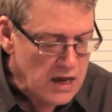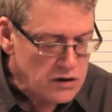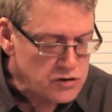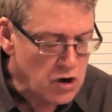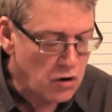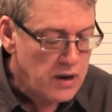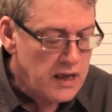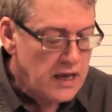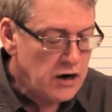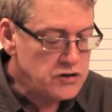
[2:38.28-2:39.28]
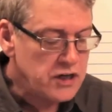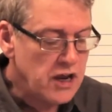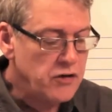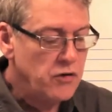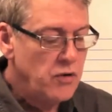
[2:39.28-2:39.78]
So here's
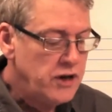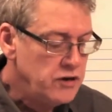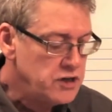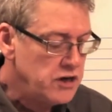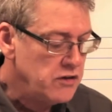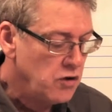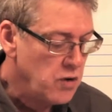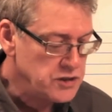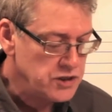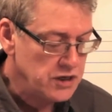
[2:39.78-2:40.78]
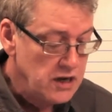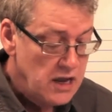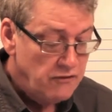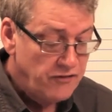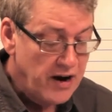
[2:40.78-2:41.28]
another question.
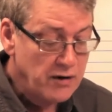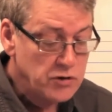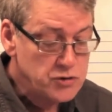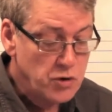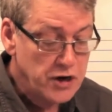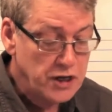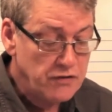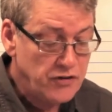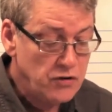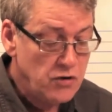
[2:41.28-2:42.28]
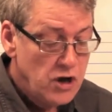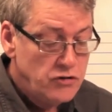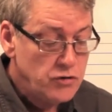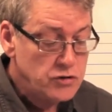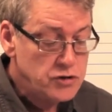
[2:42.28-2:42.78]
Fred, I was wondering if you
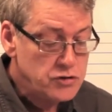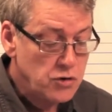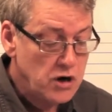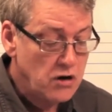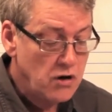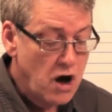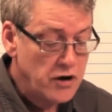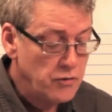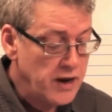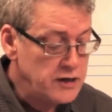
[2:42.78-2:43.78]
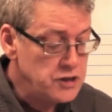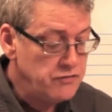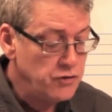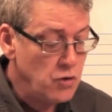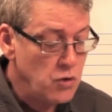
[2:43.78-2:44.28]
do a tutorial on arranging
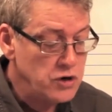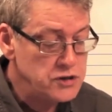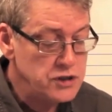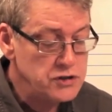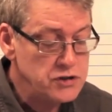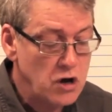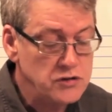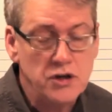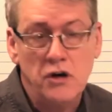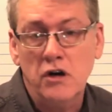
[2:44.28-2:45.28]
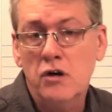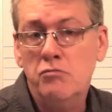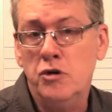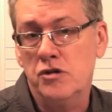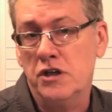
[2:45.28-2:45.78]
for horns in a salsa
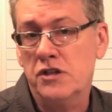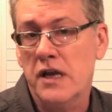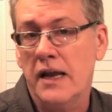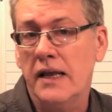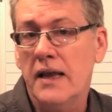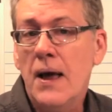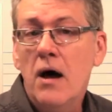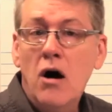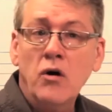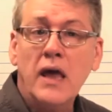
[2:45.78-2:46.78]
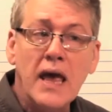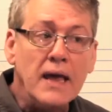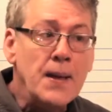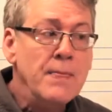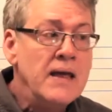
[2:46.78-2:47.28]
music setting. Okay.